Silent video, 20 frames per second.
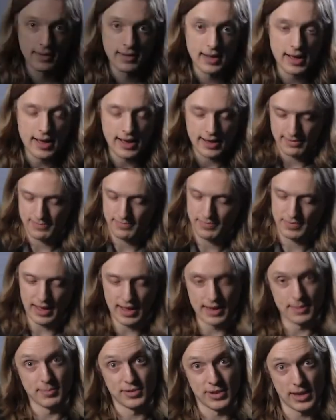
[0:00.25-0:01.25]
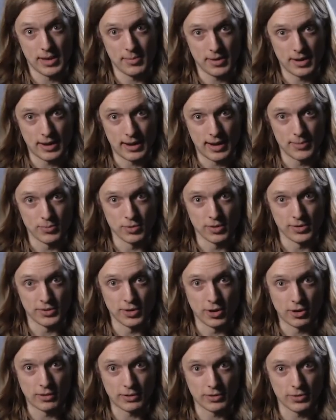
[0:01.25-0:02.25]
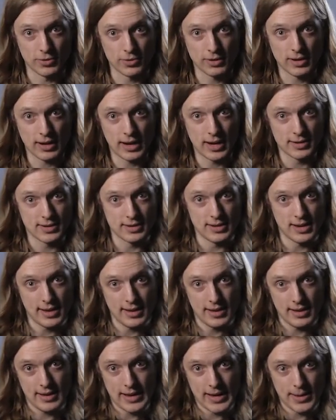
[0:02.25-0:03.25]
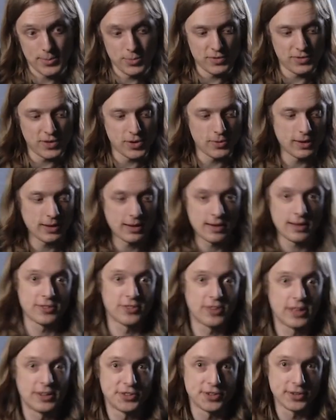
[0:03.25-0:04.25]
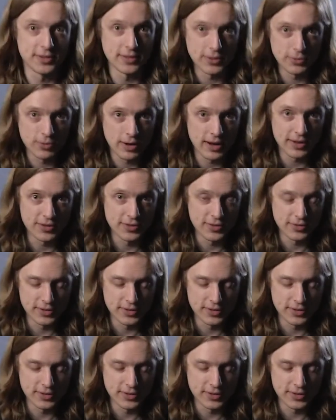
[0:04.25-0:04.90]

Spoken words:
Hi, I'm Zeb. I'm with Darling Dork, and today I am reviewing Ascension, the Rise of